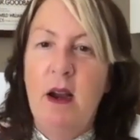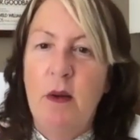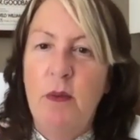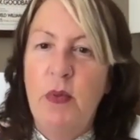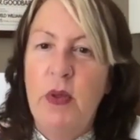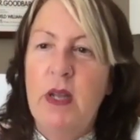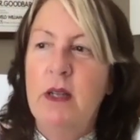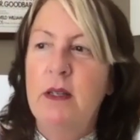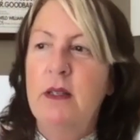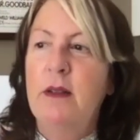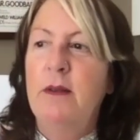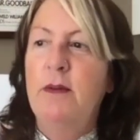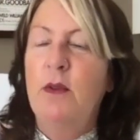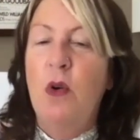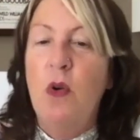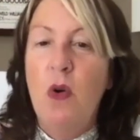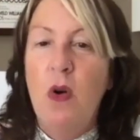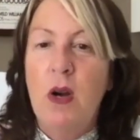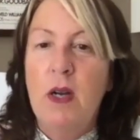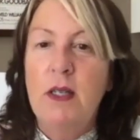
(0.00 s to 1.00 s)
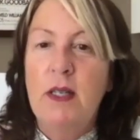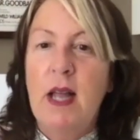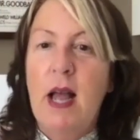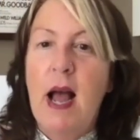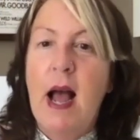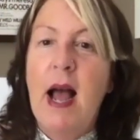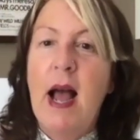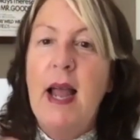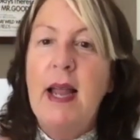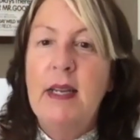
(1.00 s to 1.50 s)
because of course
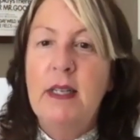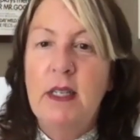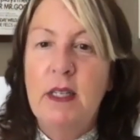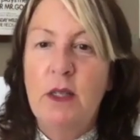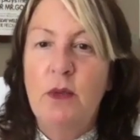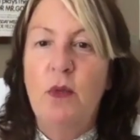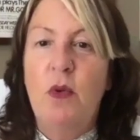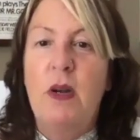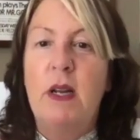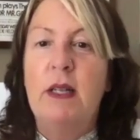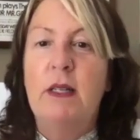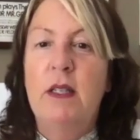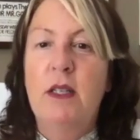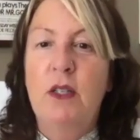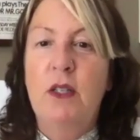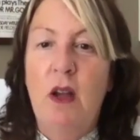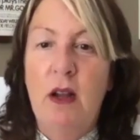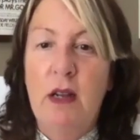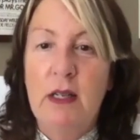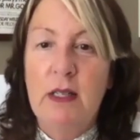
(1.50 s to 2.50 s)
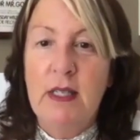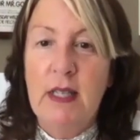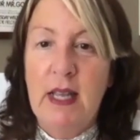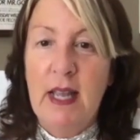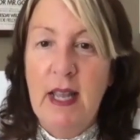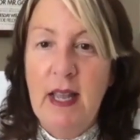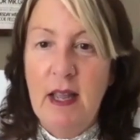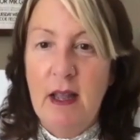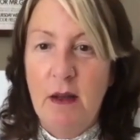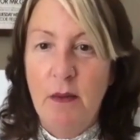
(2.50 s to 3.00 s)
I just wanted to talk to
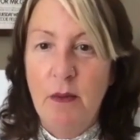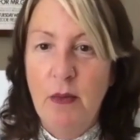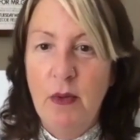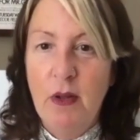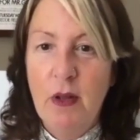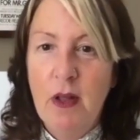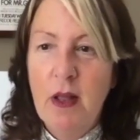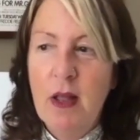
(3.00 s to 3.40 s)
him,